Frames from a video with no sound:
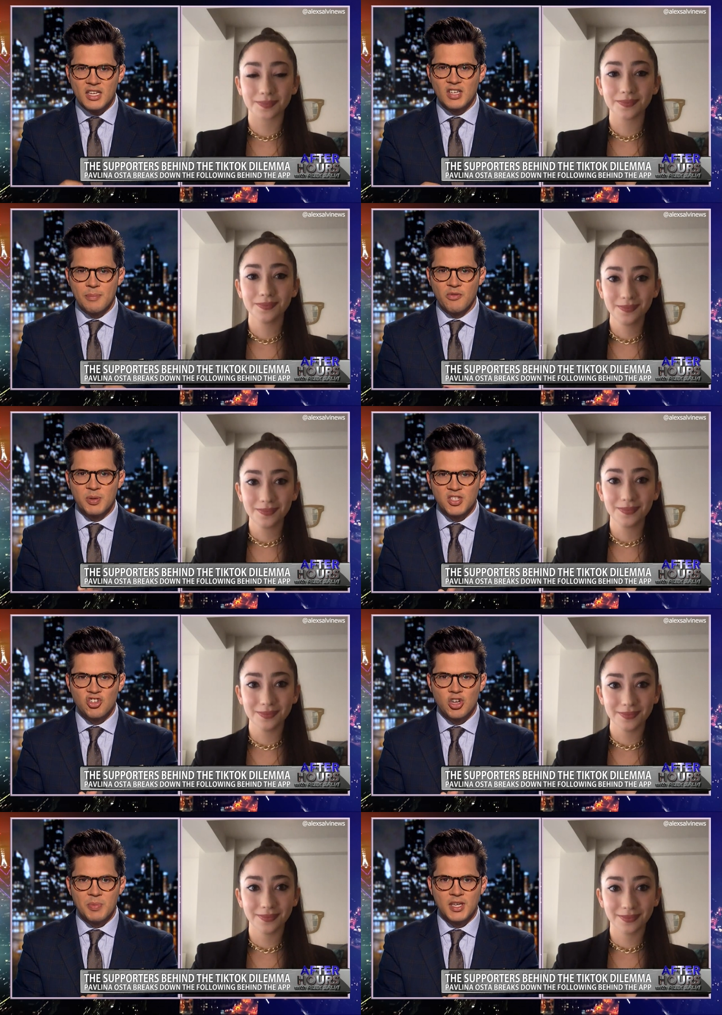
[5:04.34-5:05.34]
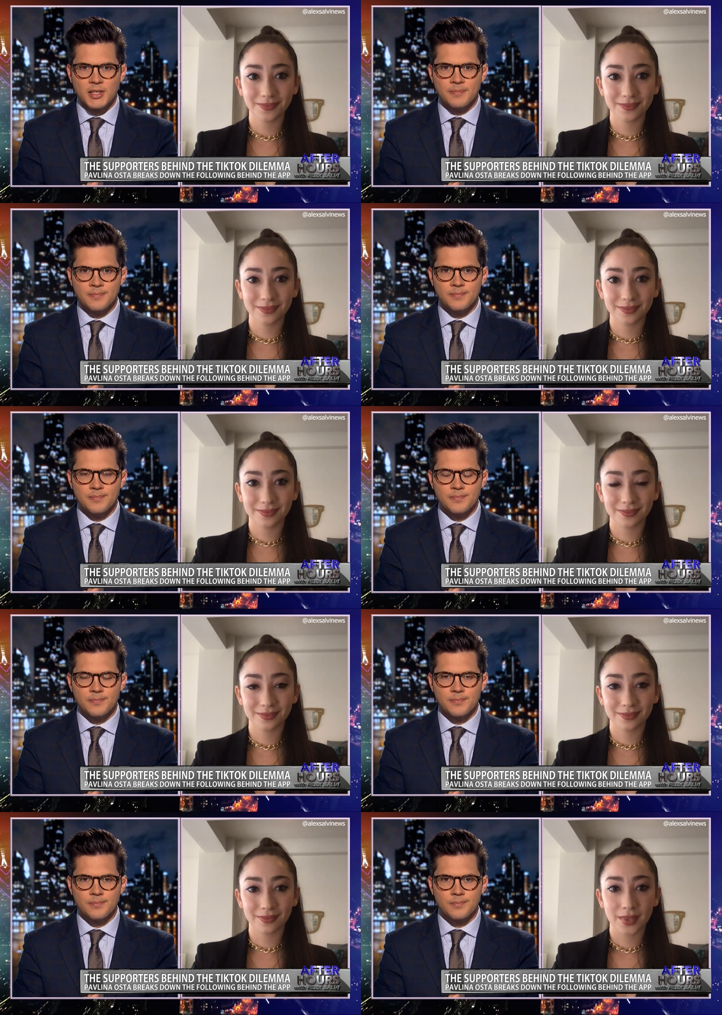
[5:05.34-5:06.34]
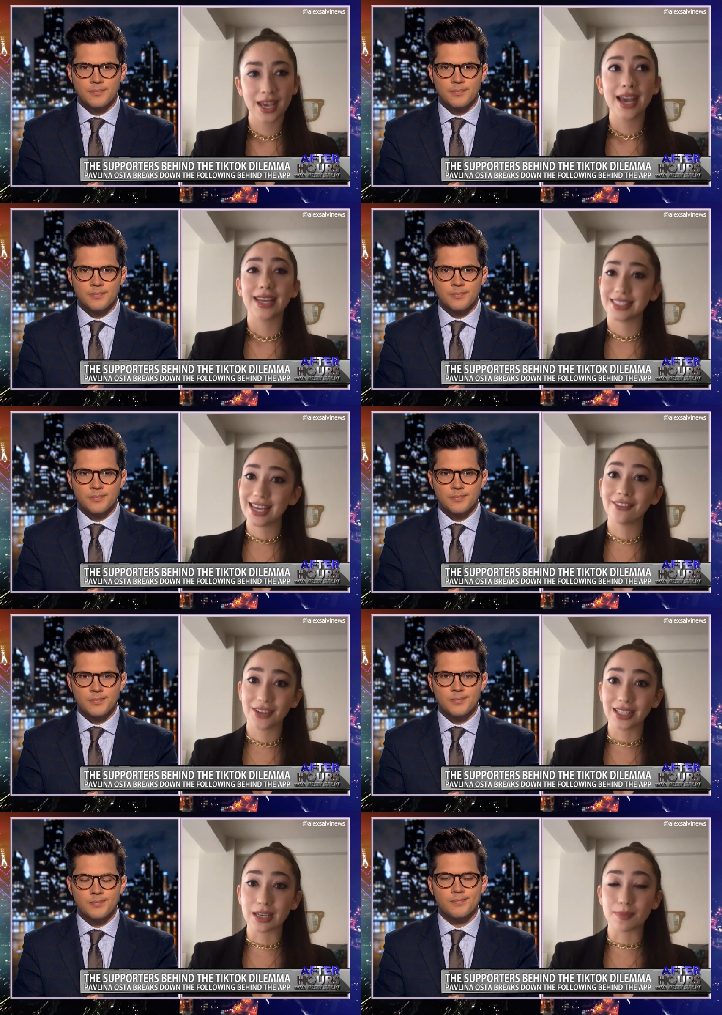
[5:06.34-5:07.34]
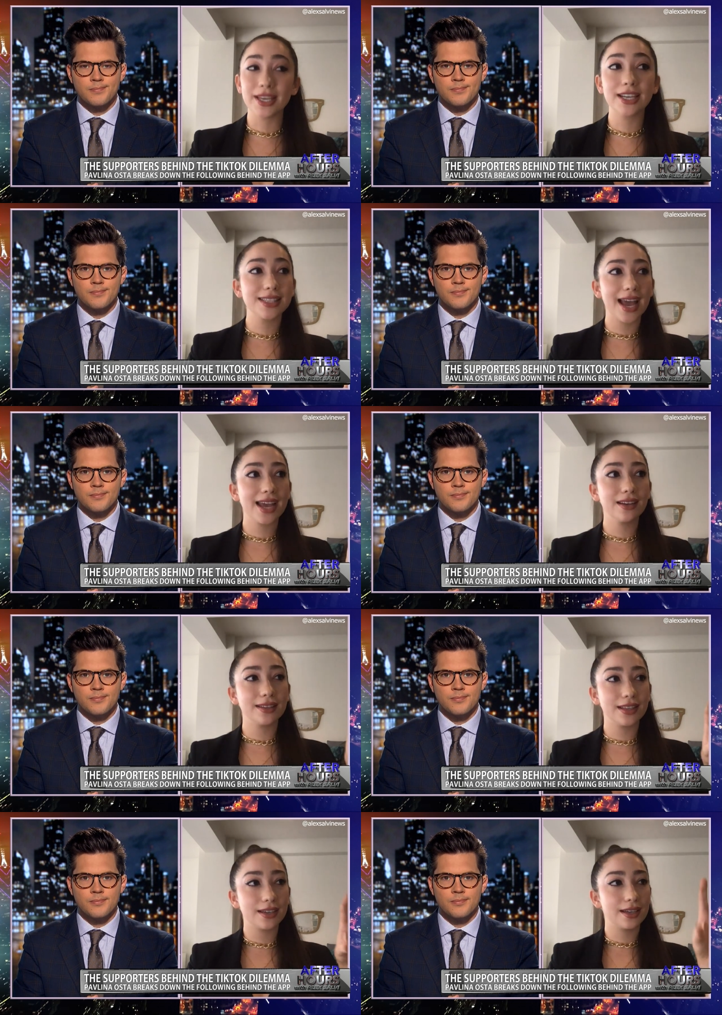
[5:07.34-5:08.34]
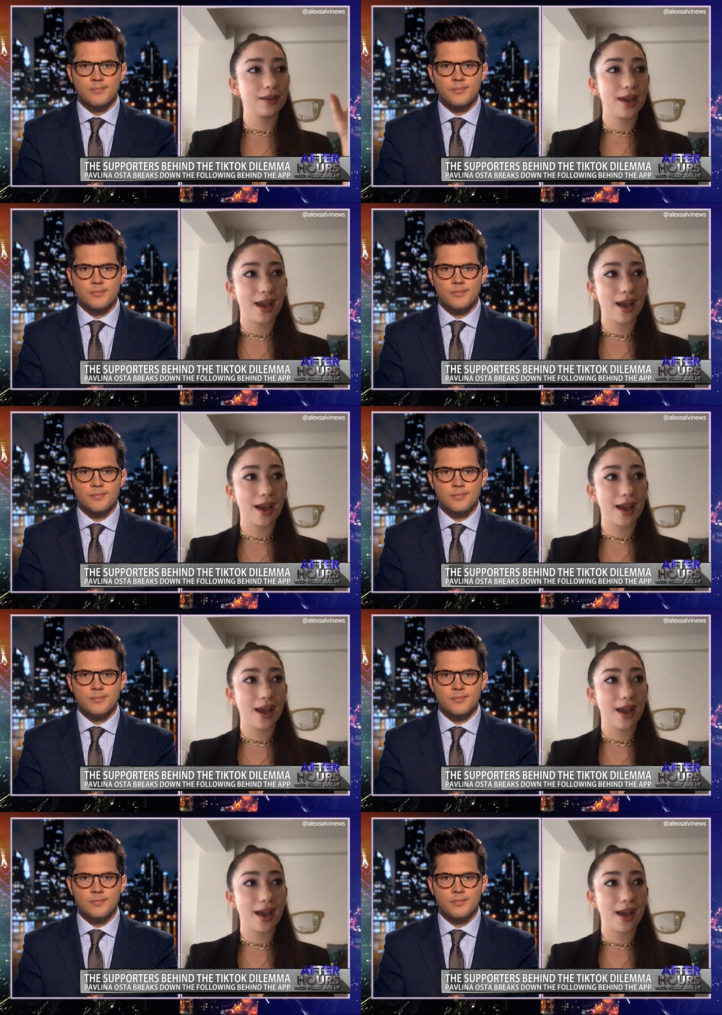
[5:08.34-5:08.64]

Speaker 1: type of position to be in?
Speaker 2: Definitely, because that the